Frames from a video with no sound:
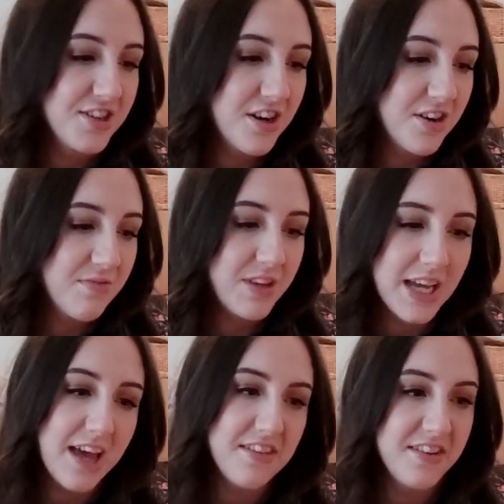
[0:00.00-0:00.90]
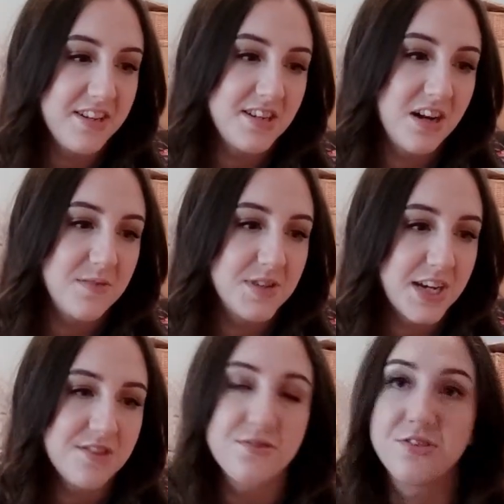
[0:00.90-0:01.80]
I kind of forget that it's lime
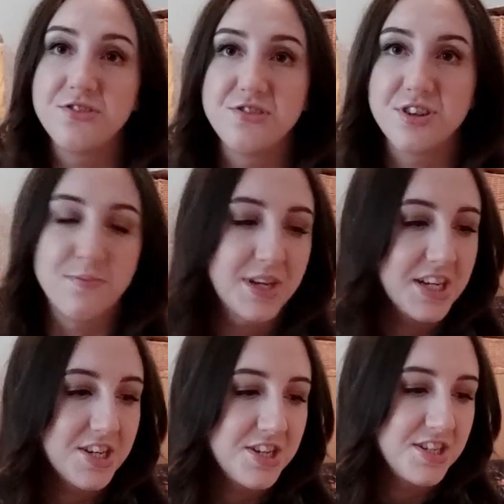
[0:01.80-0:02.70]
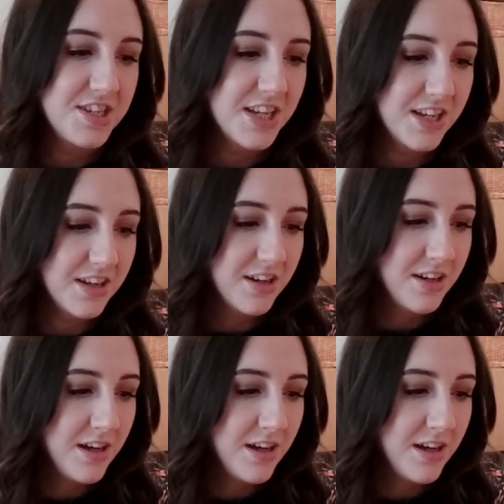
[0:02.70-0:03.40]
scale, so I could use it on my kitchen sink.